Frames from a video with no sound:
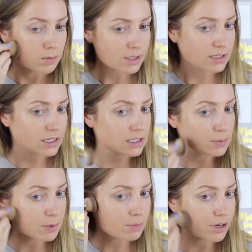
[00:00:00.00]
My
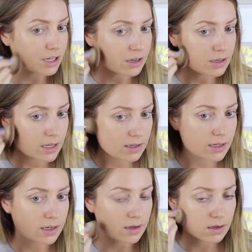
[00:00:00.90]
skin's been pretty good
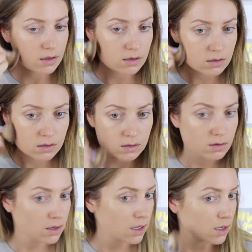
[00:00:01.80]
lately,
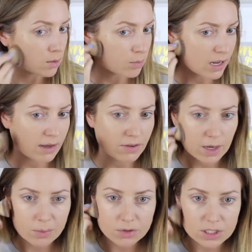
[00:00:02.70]
but I have a
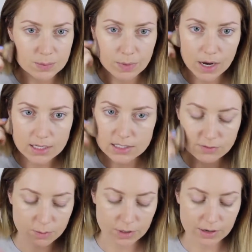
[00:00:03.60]
couple of spots
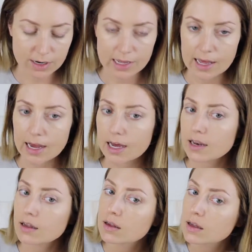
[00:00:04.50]
from where I had